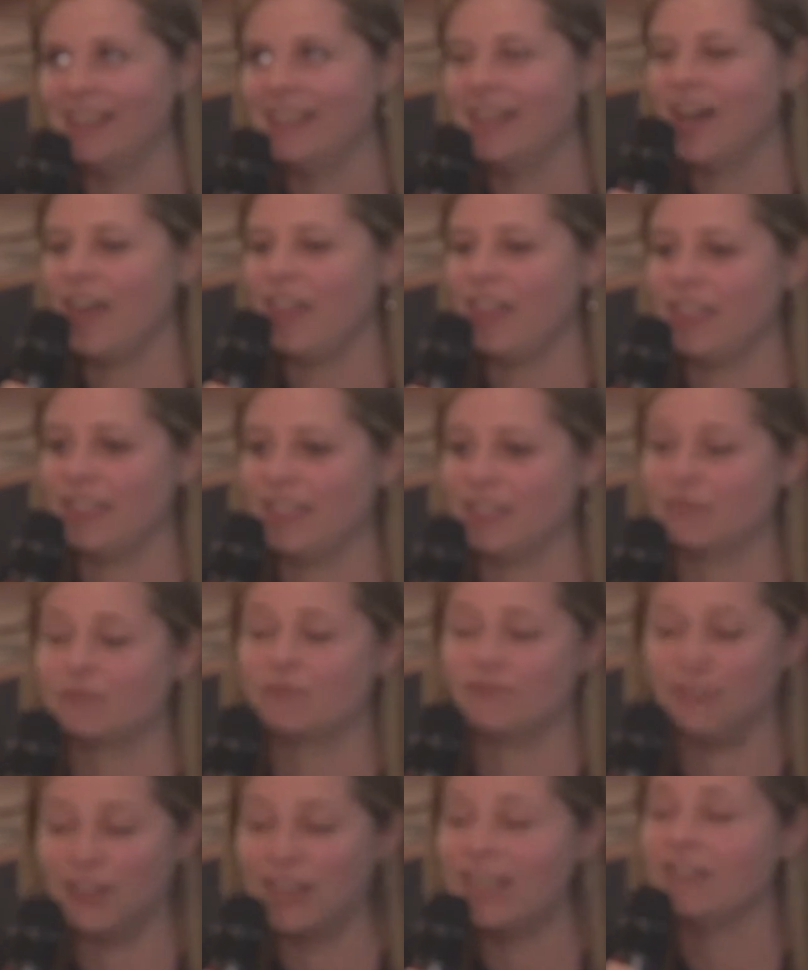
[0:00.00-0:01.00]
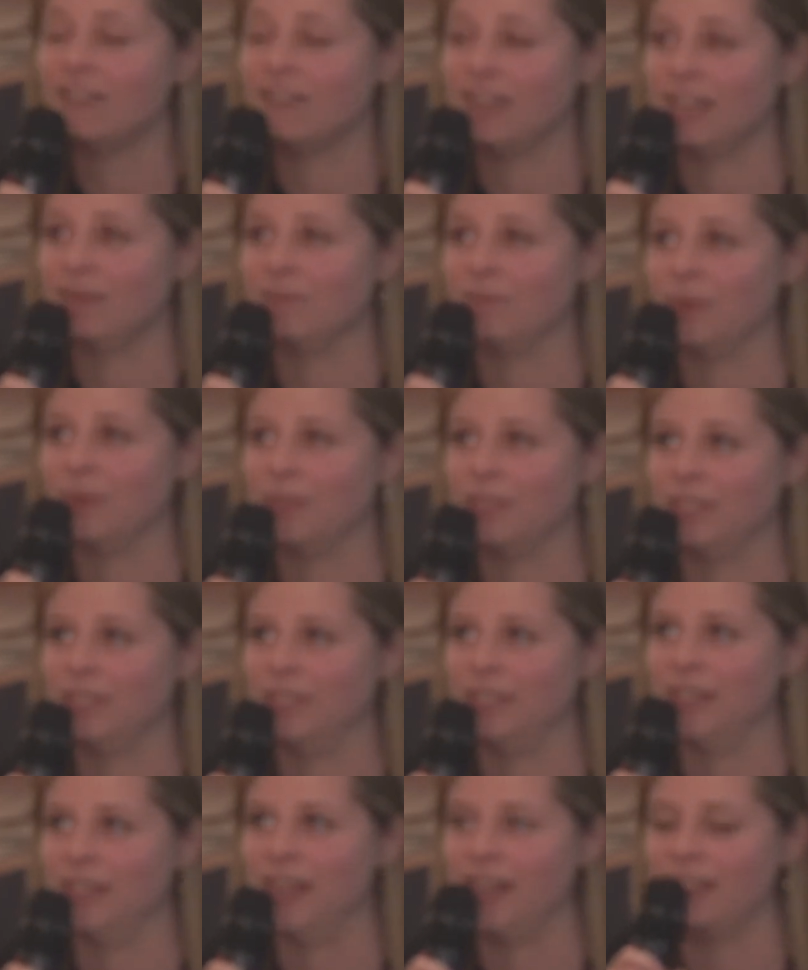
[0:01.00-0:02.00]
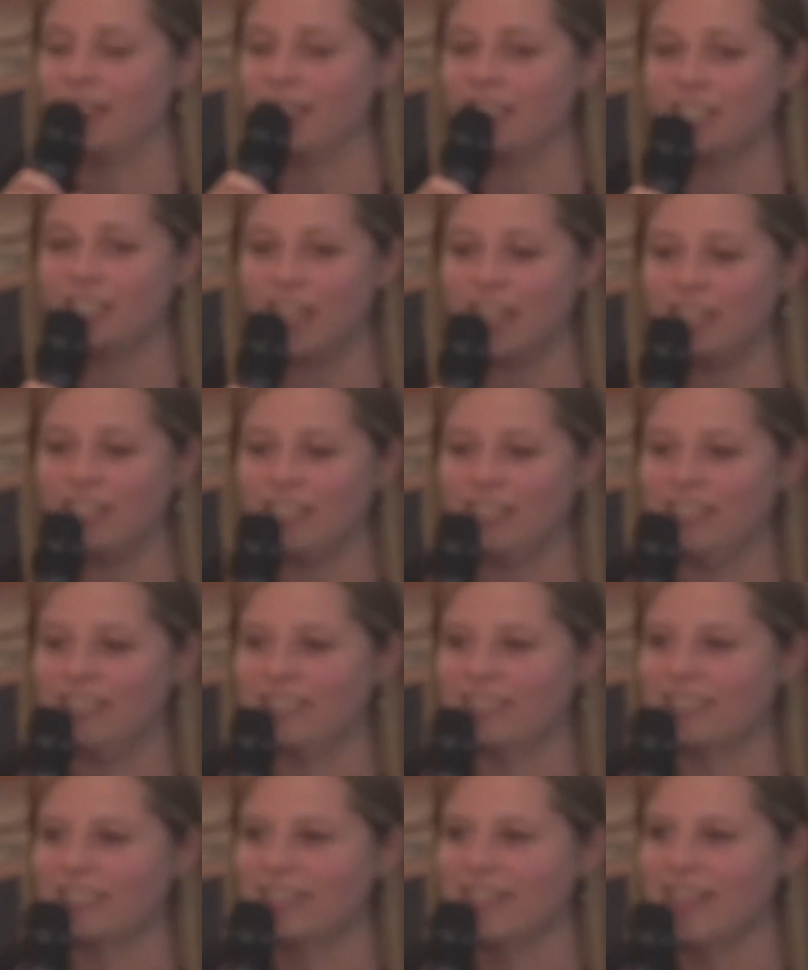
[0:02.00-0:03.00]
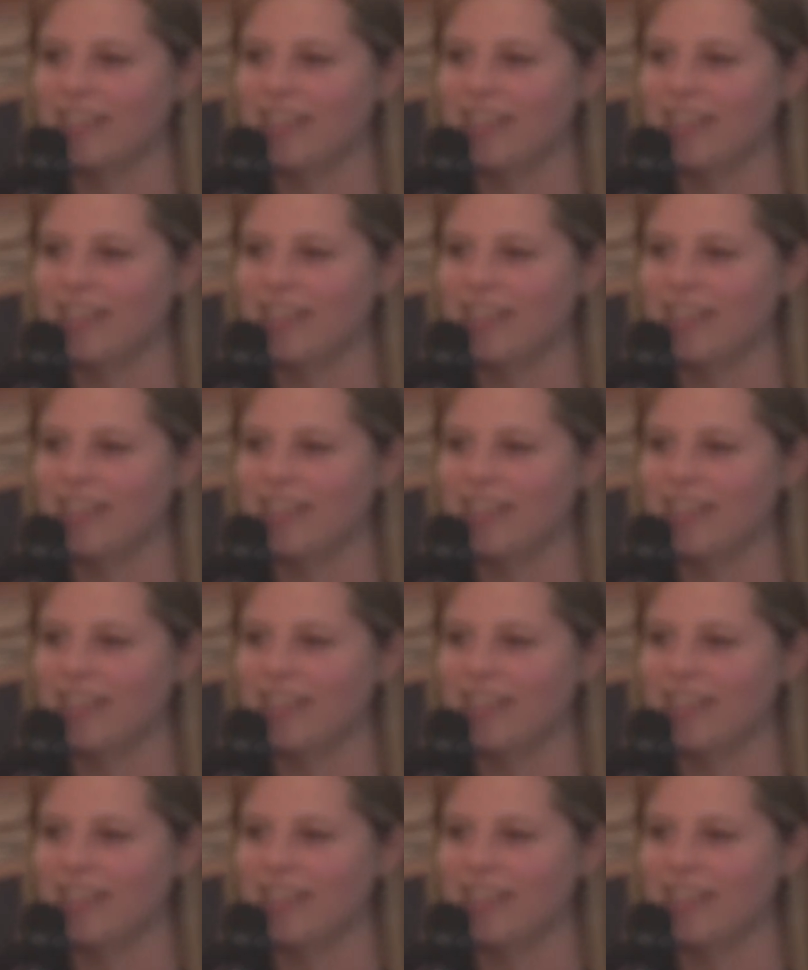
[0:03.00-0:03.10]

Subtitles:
I think is really, really important. And I think churches